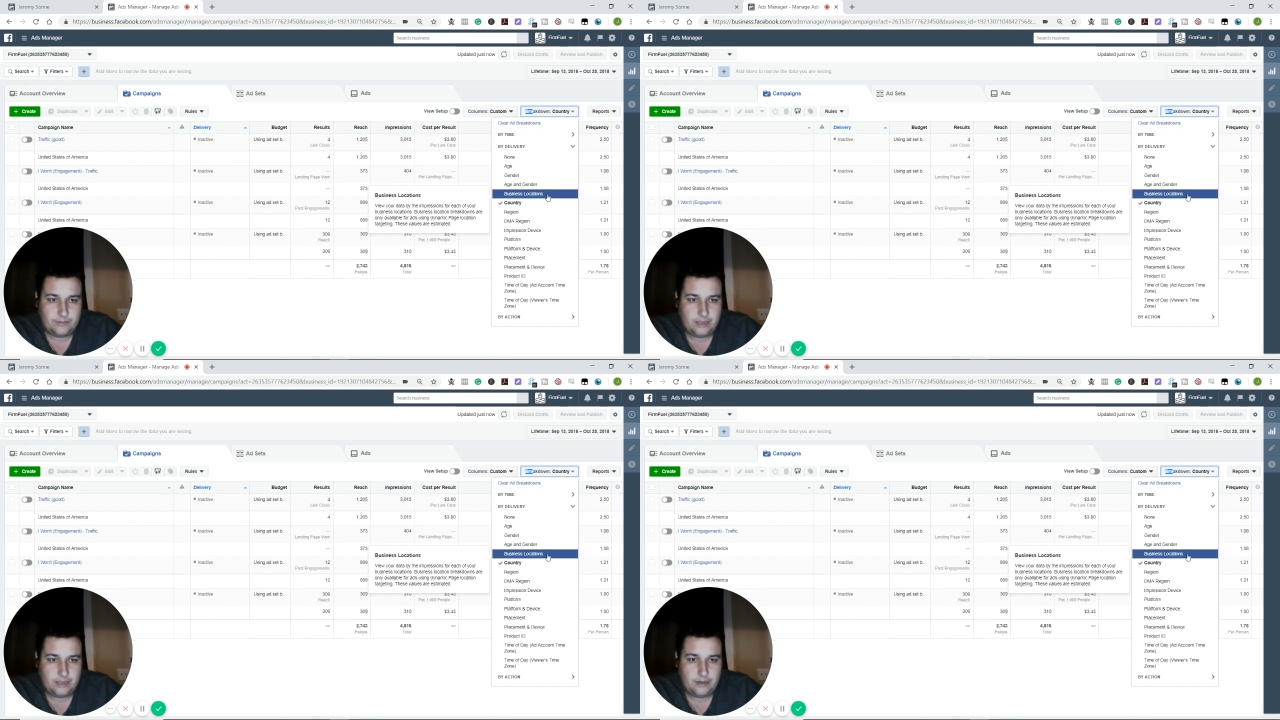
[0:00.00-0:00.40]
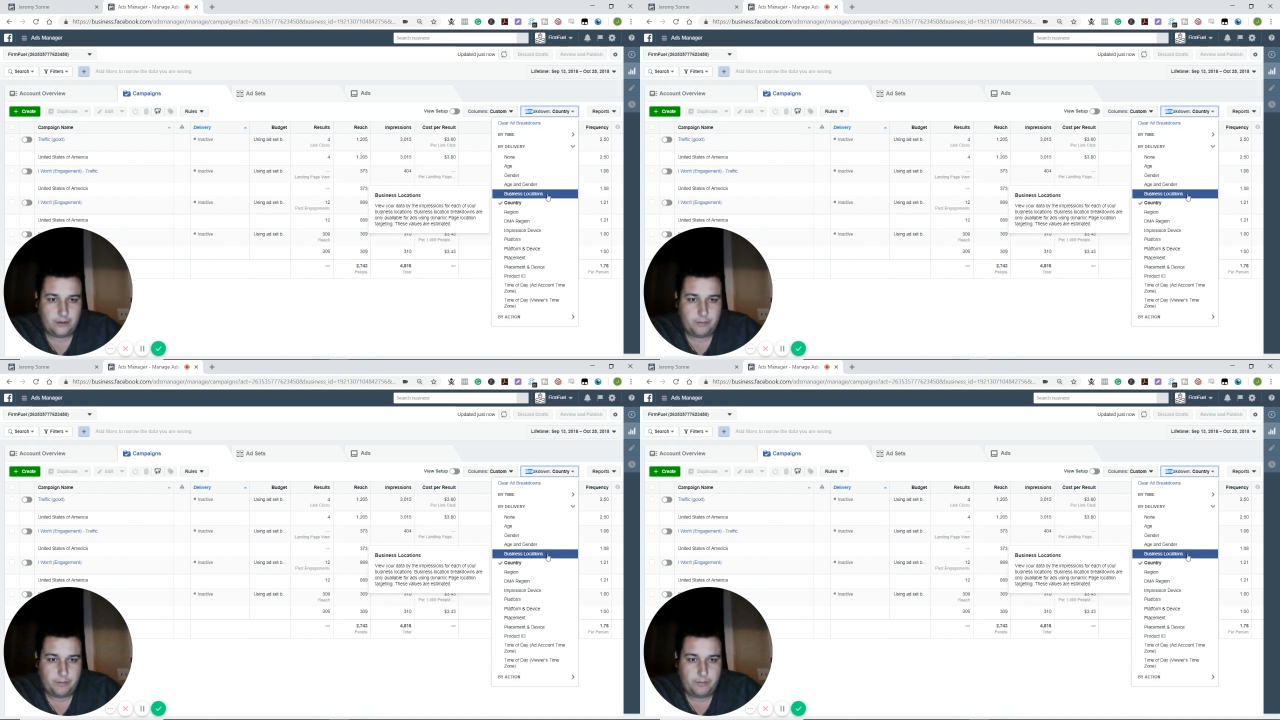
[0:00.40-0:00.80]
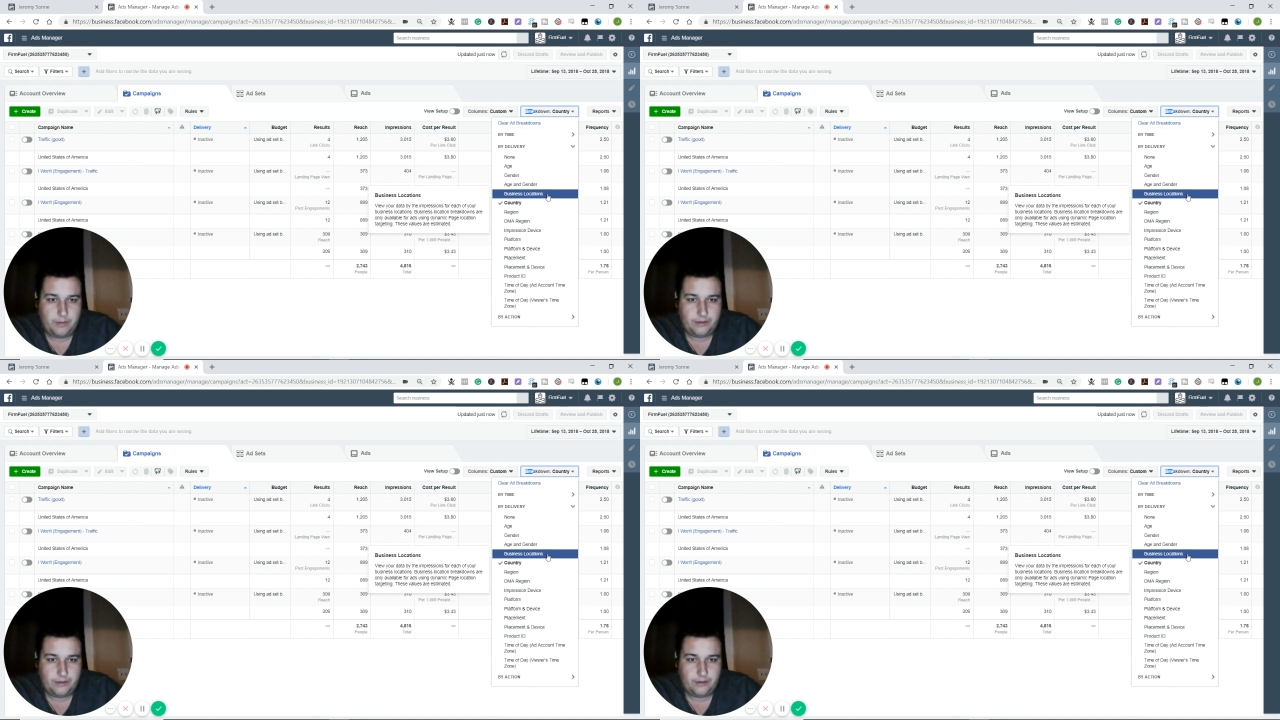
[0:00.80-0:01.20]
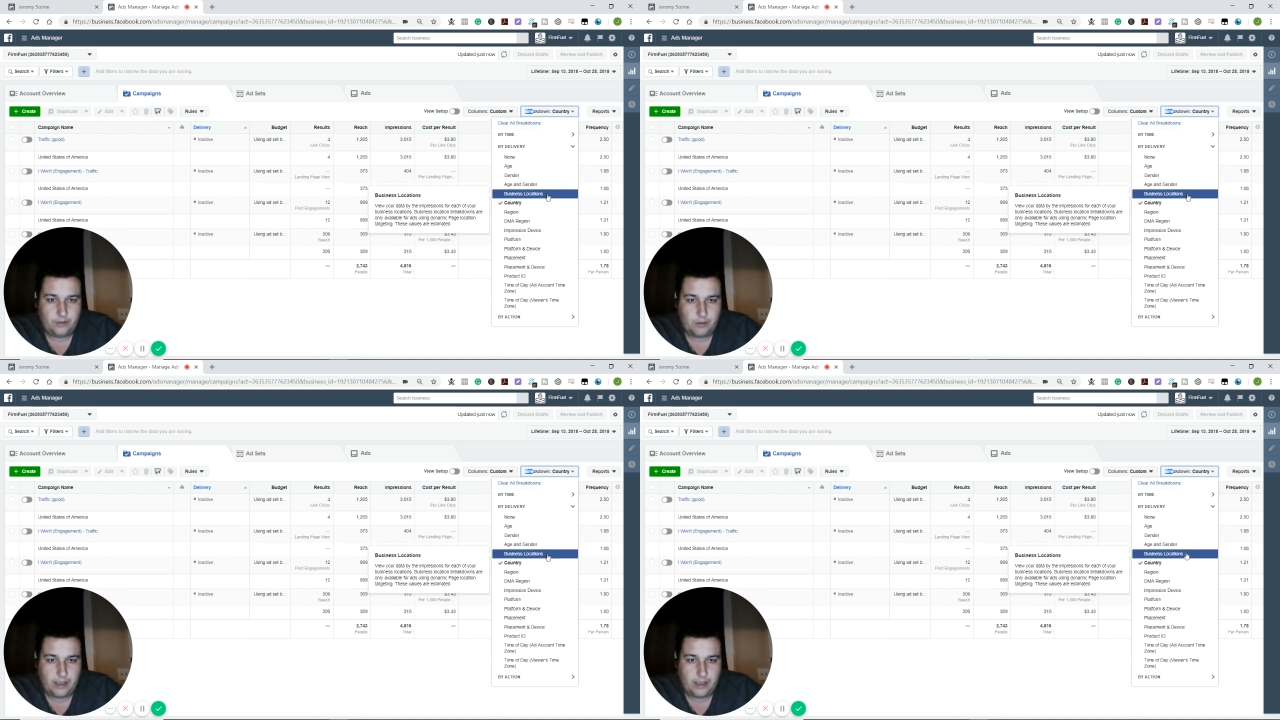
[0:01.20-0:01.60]
I don't know, business
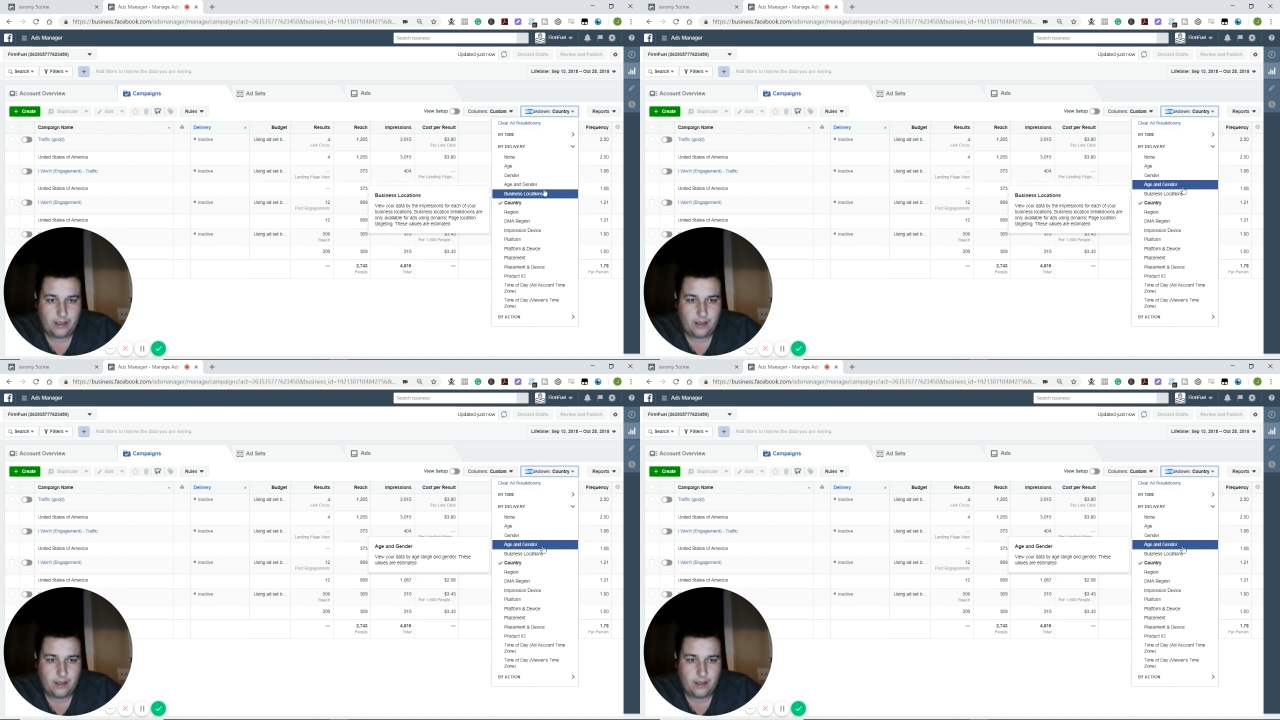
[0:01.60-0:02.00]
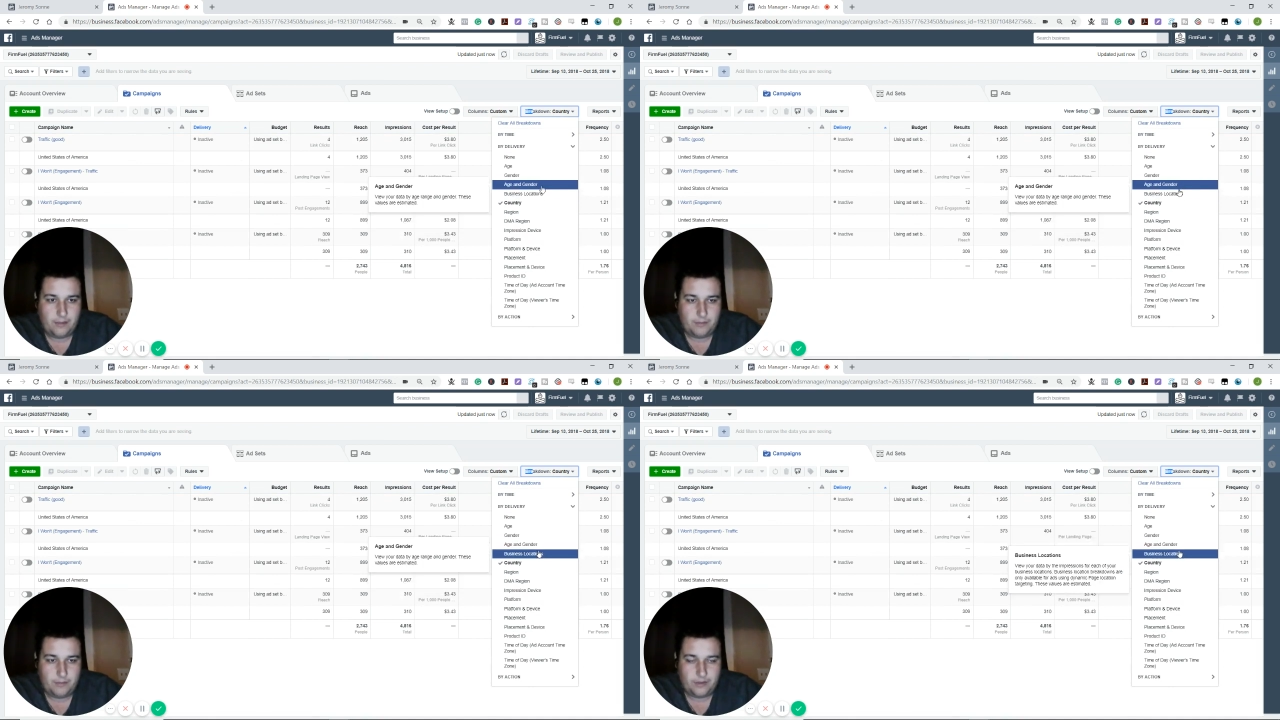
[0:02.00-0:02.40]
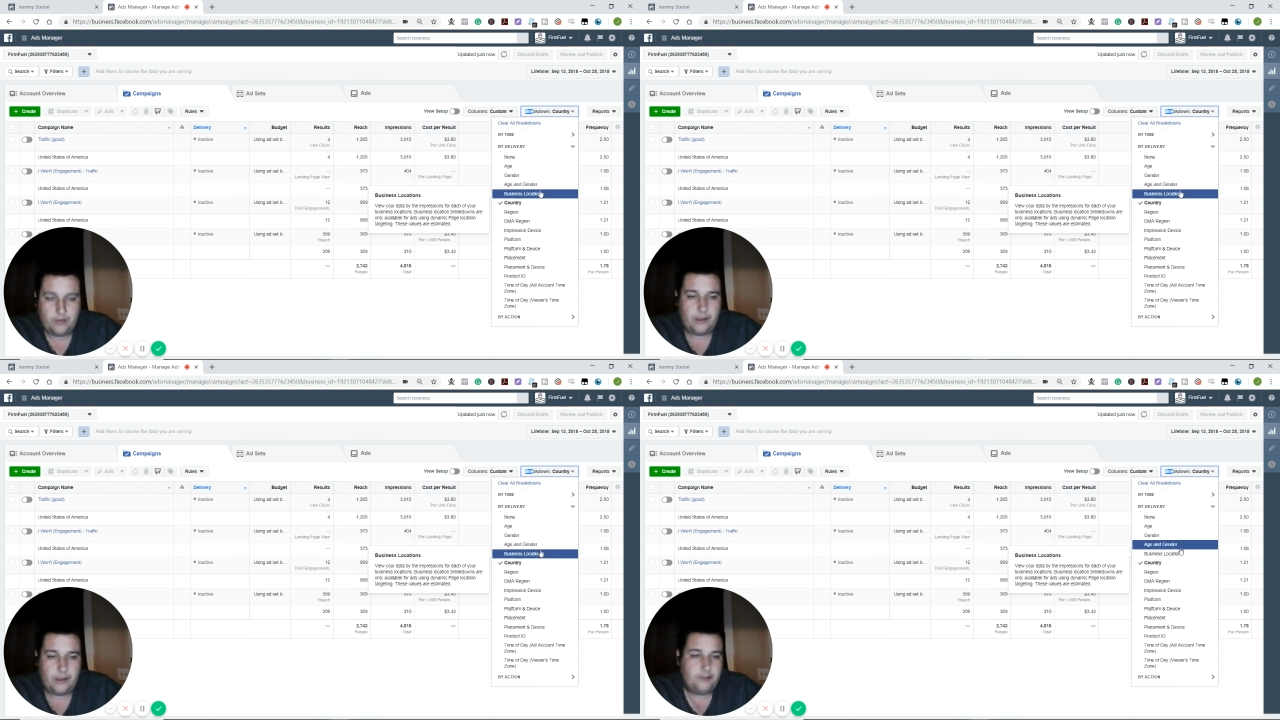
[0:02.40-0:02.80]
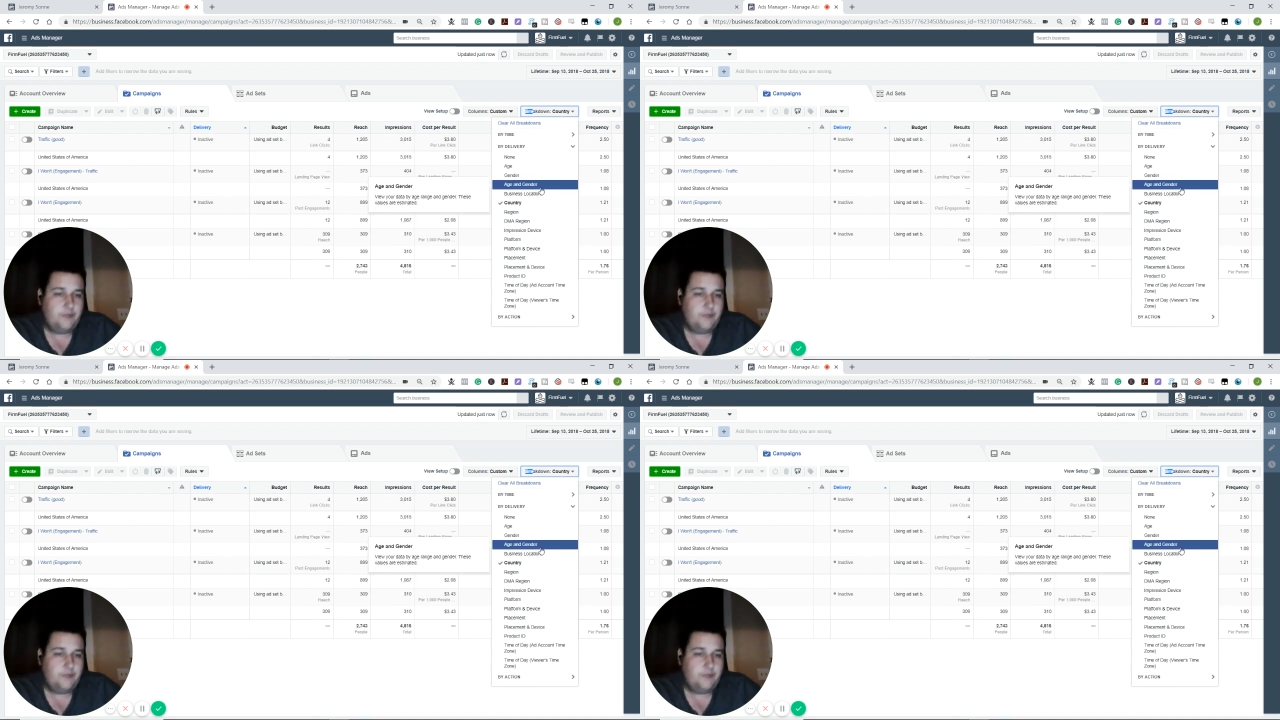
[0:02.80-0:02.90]
location.